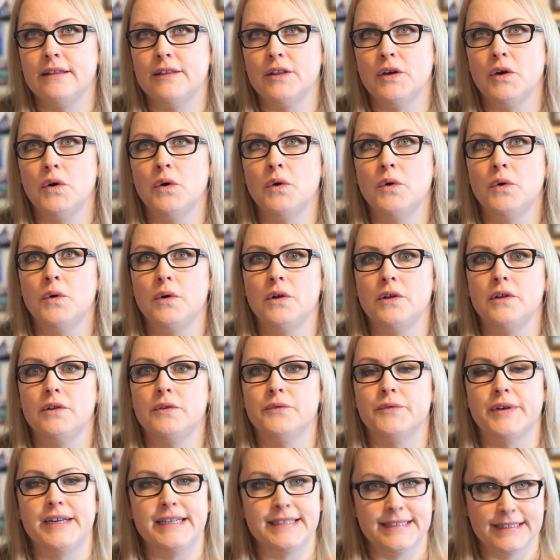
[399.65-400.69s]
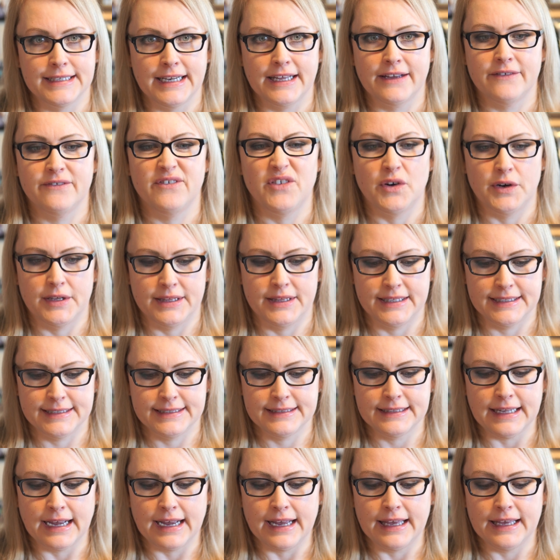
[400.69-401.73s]
whole reasoning for this
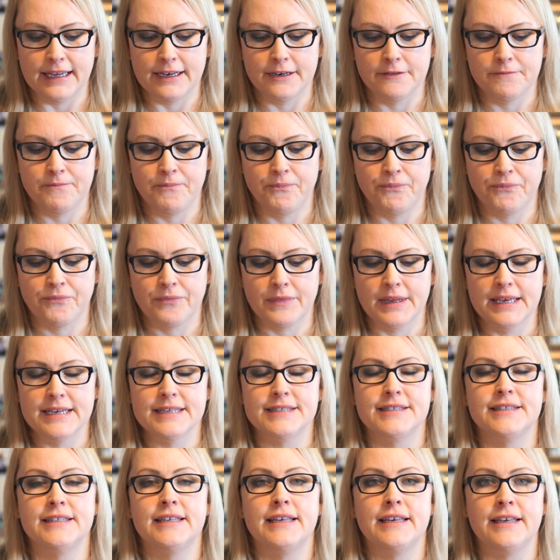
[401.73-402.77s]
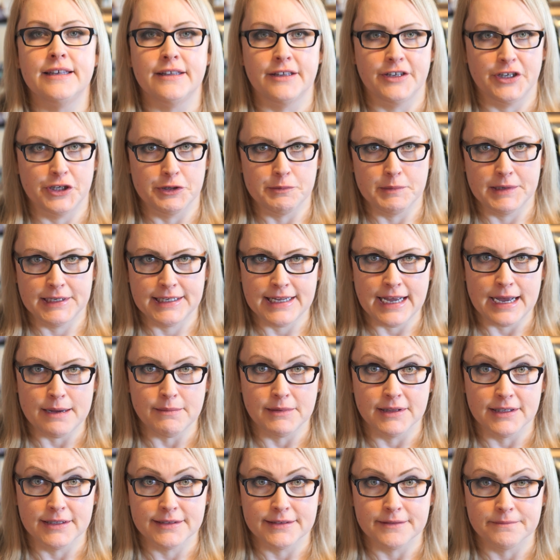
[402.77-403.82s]
diet is to heal your
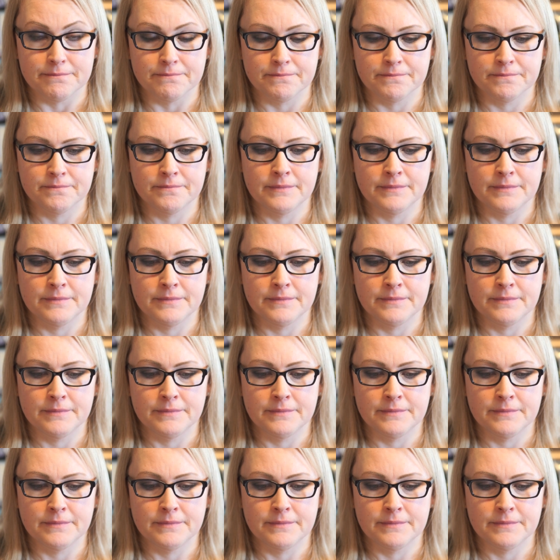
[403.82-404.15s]
metabolism.